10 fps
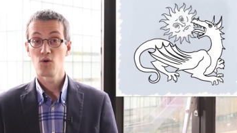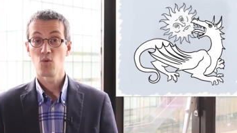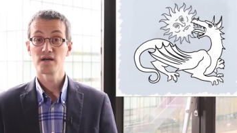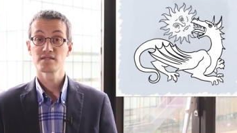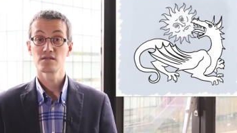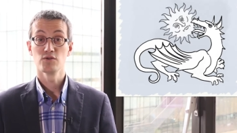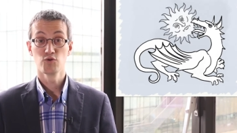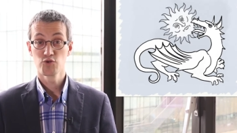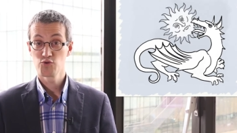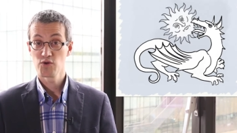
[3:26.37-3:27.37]
was
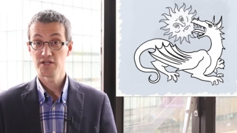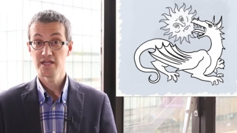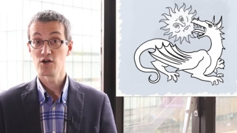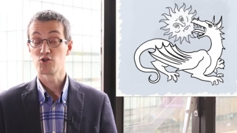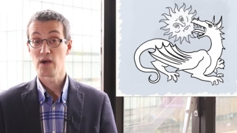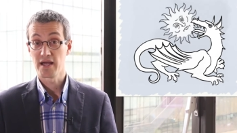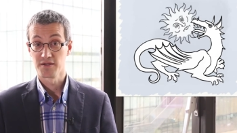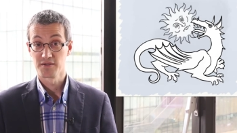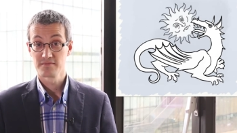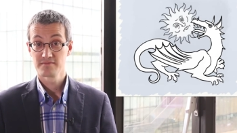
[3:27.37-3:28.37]
usually a
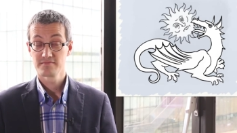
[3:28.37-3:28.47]
dragon.